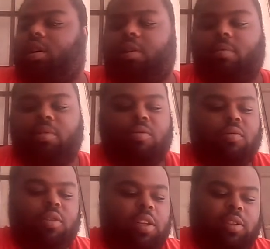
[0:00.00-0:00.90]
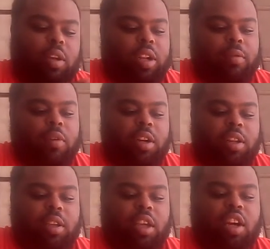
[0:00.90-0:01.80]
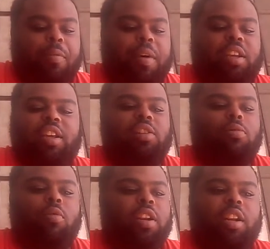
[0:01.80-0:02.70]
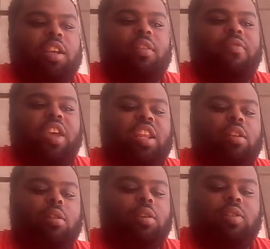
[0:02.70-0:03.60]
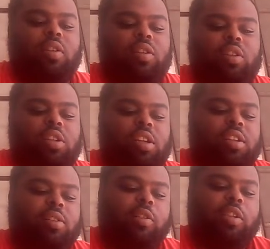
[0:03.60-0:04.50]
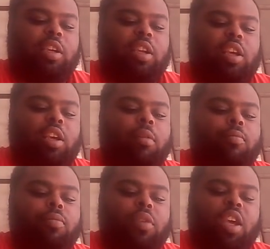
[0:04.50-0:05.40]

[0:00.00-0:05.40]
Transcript: And I mean, that's all I wanted to get off my. I just wanted to vent because this shit is sickening.